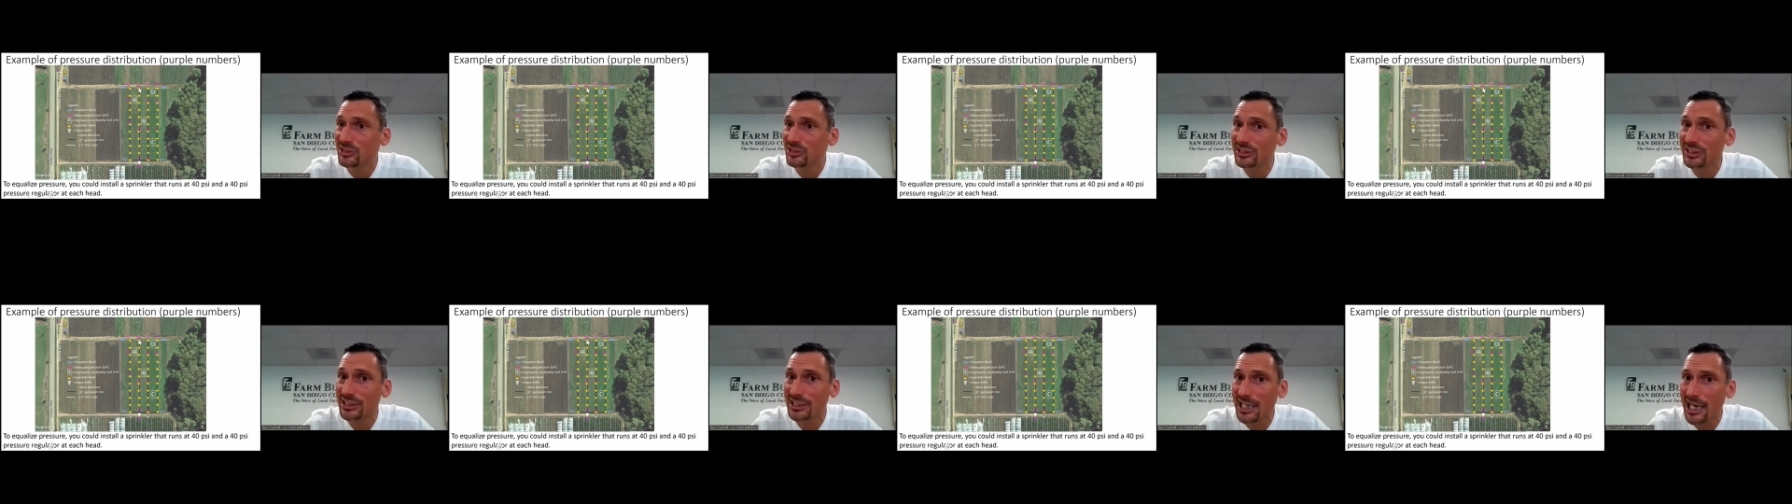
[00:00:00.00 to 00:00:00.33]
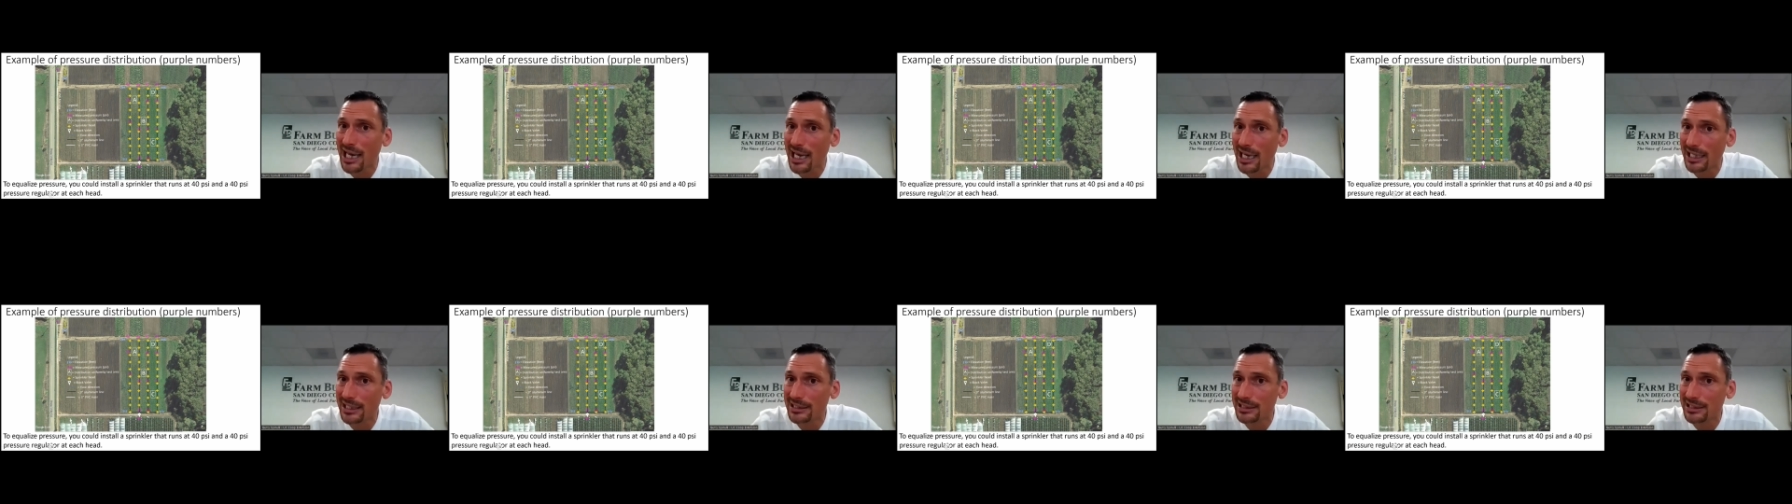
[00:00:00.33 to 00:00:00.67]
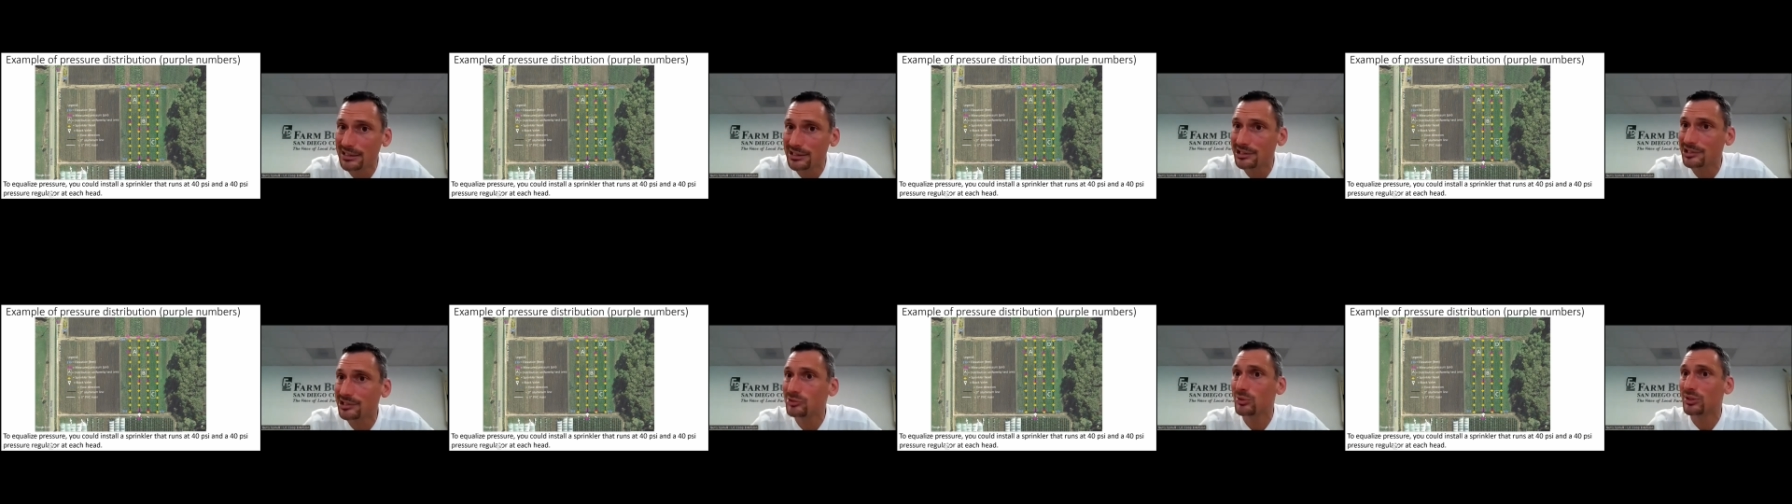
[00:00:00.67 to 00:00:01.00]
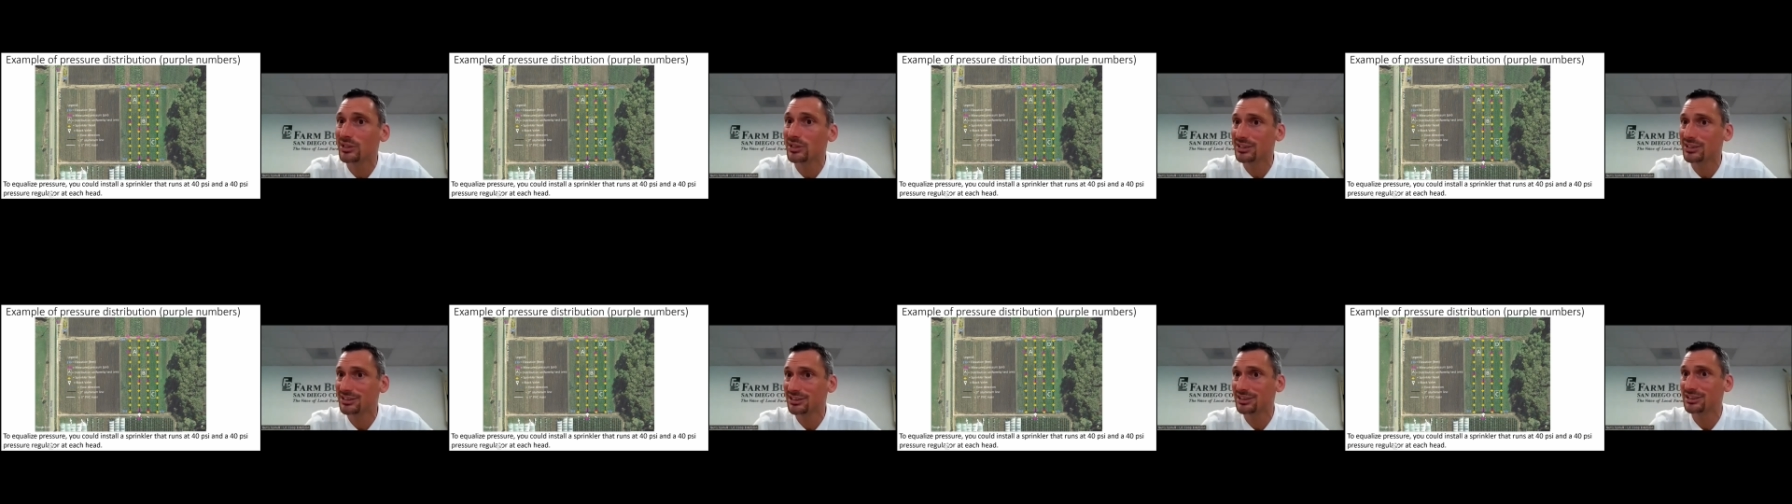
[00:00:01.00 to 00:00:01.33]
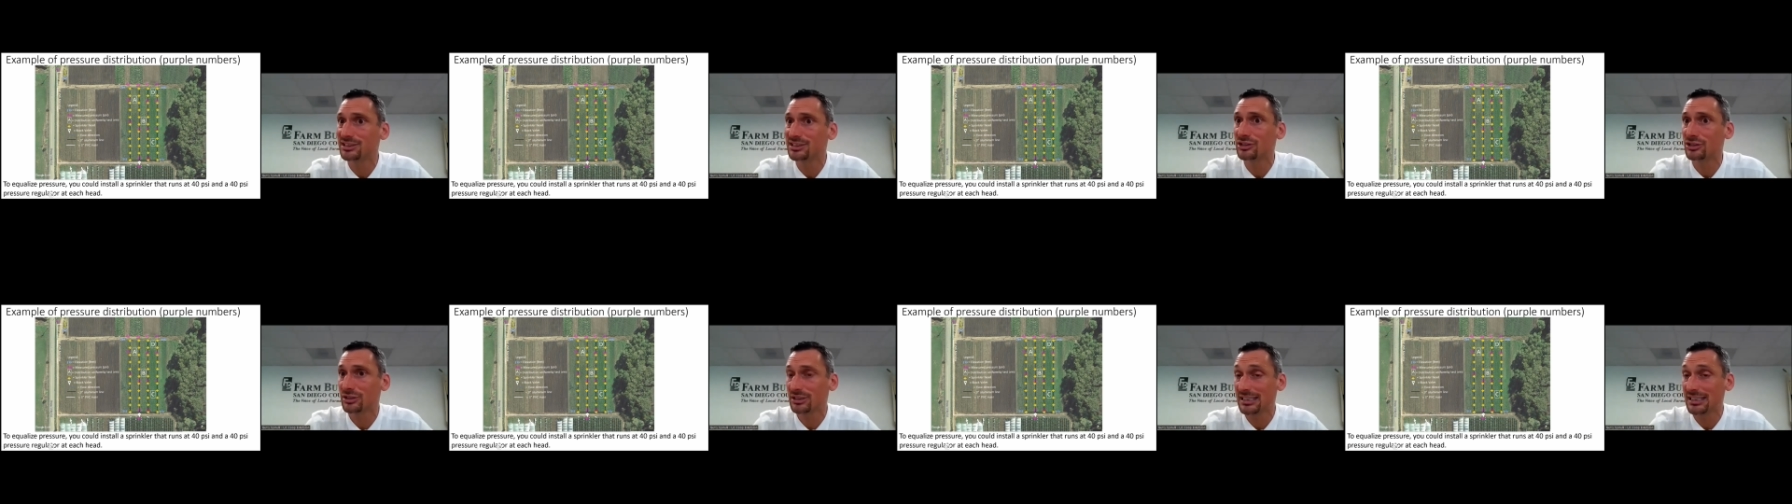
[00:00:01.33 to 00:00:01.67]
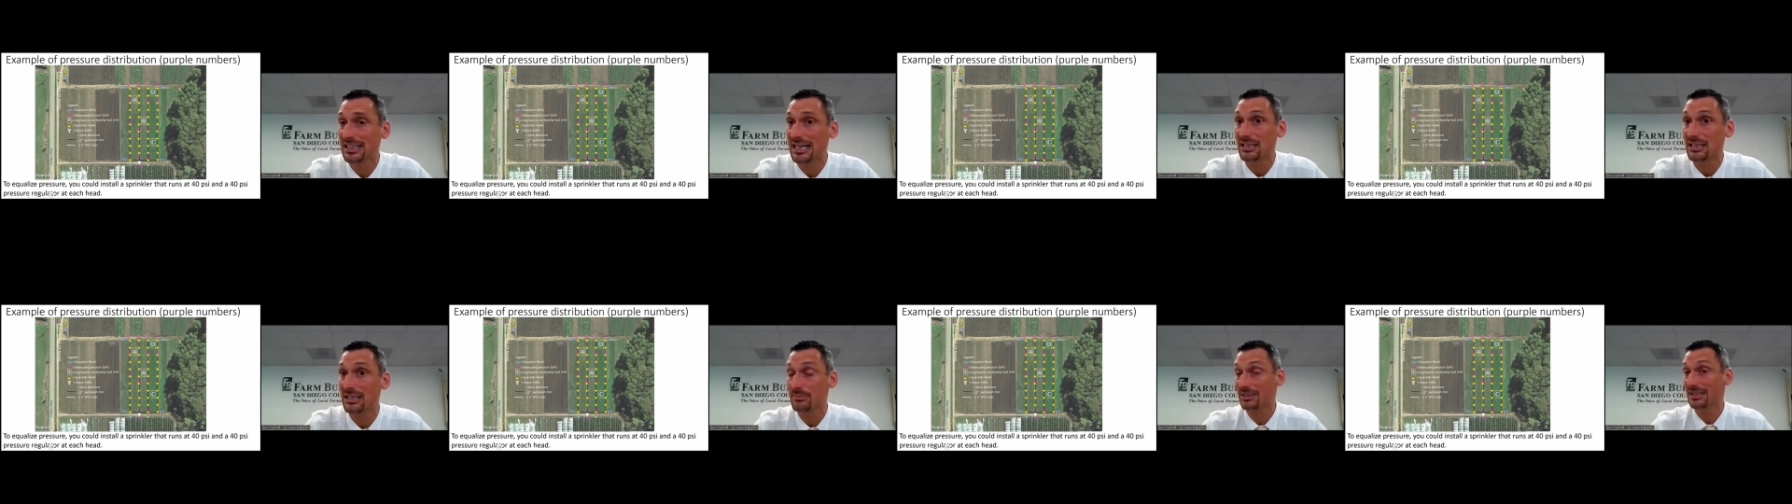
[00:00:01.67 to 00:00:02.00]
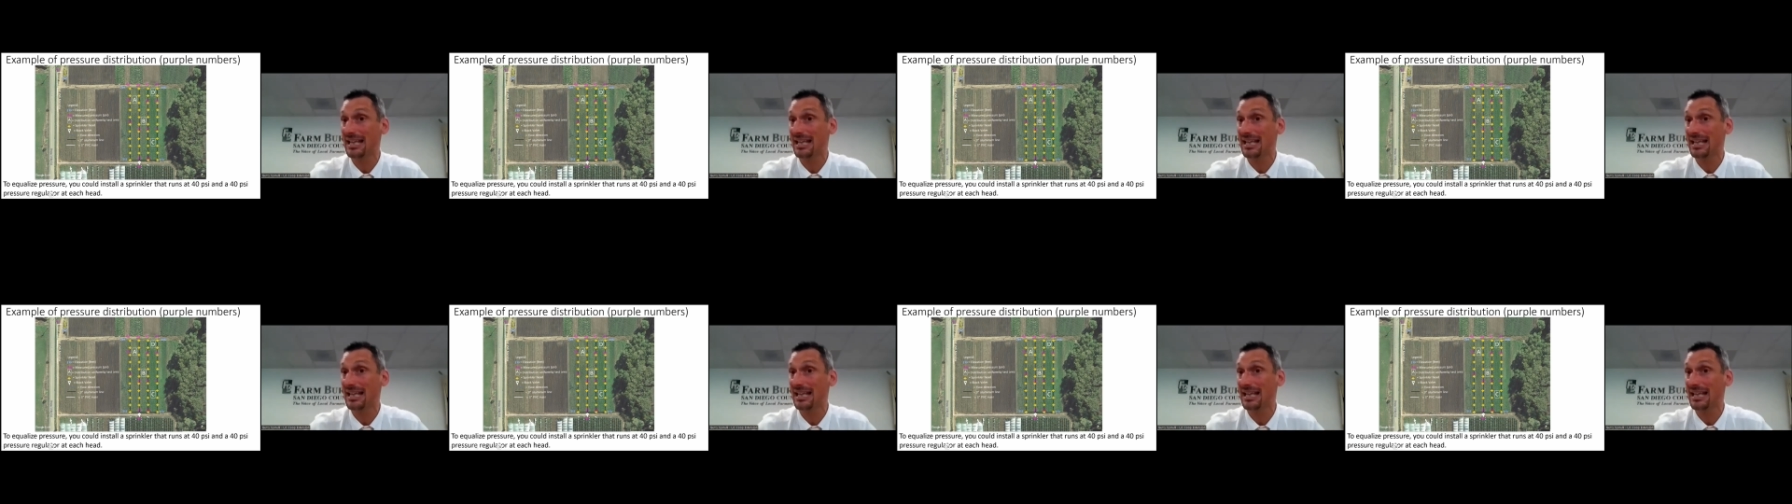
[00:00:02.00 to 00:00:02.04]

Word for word: 39 and this one that sees 39.